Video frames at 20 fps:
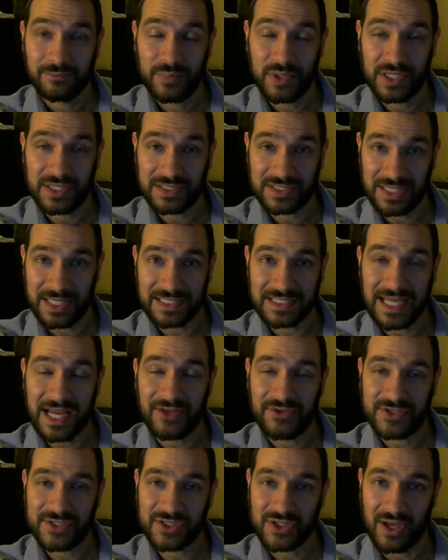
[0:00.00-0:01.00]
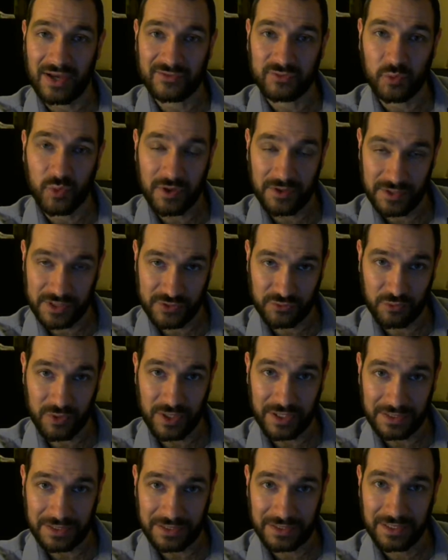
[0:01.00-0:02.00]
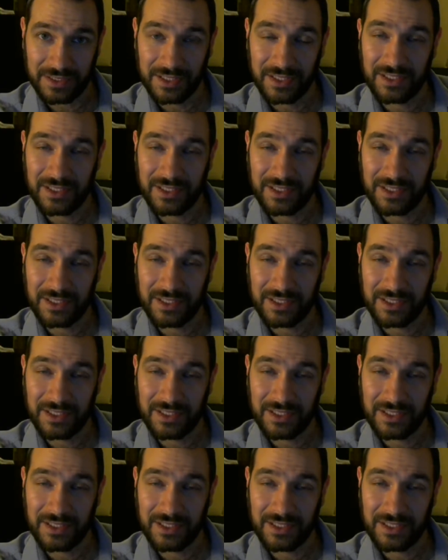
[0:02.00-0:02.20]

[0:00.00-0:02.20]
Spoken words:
because that's how the software is written.